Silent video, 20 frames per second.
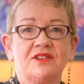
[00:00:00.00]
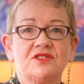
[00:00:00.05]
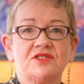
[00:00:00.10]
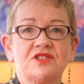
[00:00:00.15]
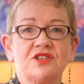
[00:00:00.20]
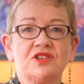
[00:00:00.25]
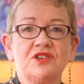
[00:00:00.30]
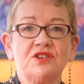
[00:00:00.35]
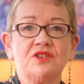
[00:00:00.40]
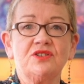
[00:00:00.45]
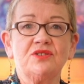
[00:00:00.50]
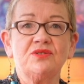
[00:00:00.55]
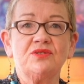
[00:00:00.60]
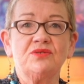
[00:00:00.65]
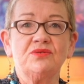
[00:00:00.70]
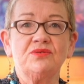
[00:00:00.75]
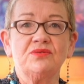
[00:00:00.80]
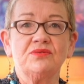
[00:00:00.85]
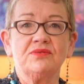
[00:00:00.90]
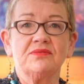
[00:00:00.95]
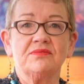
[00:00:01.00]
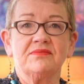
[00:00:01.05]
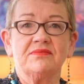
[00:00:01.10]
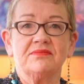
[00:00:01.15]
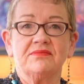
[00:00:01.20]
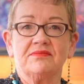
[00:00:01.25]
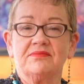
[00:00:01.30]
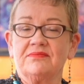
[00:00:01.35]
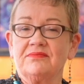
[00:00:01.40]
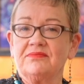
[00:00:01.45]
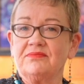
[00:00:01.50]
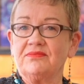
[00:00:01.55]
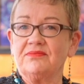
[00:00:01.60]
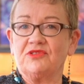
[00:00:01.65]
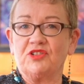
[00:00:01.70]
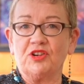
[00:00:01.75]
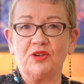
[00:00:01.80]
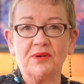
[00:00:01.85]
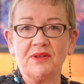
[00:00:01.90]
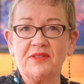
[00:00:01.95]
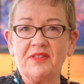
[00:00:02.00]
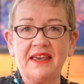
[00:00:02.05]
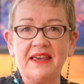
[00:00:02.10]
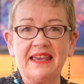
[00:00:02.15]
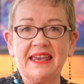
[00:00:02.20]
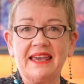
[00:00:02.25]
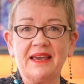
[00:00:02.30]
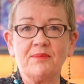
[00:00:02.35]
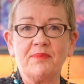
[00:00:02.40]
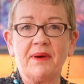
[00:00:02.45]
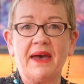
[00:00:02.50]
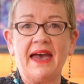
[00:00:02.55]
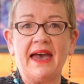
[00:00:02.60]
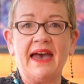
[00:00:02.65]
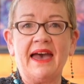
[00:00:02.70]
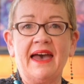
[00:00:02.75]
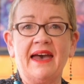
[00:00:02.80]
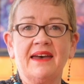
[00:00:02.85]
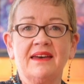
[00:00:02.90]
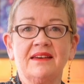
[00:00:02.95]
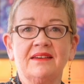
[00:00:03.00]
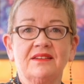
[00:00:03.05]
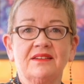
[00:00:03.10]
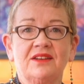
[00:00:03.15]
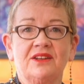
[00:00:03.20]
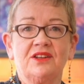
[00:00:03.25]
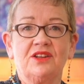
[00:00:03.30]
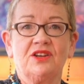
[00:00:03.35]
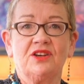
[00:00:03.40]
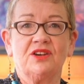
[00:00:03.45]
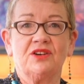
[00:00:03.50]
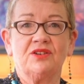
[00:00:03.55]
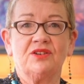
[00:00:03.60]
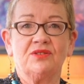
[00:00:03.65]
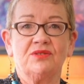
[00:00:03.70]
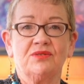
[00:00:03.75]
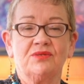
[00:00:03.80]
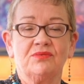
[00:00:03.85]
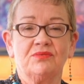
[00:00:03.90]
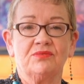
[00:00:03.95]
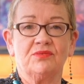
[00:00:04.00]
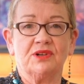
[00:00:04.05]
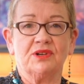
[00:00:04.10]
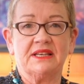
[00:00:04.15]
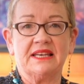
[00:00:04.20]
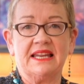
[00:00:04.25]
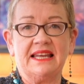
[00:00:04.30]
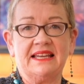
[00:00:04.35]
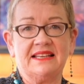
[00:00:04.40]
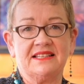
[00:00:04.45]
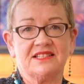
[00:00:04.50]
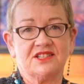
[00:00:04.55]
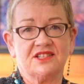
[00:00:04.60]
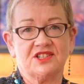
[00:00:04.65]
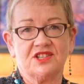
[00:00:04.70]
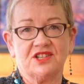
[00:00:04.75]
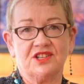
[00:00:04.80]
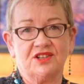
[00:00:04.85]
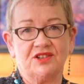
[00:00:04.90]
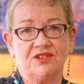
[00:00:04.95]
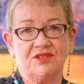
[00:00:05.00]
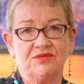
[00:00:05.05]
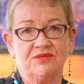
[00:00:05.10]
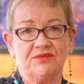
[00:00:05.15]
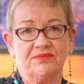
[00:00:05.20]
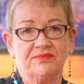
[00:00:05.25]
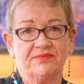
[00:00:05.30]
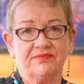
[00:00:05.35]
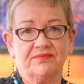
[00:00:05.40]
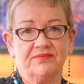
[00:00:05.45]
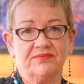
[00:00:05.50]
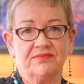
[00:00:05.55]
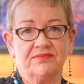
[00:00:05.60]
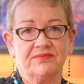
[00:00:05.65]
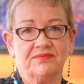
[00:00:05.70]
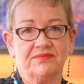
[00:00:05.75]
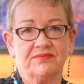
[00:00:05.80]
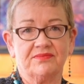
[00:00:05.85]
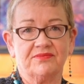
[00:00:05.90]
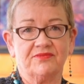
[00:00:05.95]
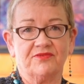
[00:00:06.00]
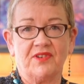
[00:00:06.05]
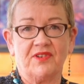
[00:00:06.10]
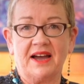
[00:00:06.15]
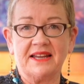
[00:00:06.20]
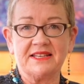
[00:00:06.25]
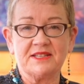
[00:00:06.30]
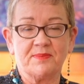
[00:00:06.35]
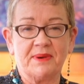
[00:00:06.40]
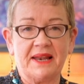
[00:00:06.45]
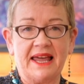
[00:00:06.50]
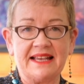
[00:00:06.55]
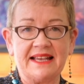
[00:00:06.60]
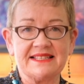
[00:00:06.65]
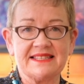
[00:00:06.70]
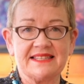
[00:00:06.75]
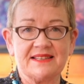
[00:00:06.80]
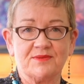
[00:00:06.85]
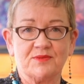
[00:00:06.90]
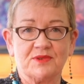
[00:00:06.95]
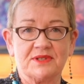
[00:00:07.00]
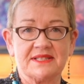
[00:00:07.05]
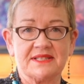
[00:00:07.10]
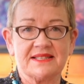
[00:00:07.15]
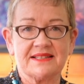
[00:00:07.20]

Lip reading: To do a thinking pair, you would need to find a place that was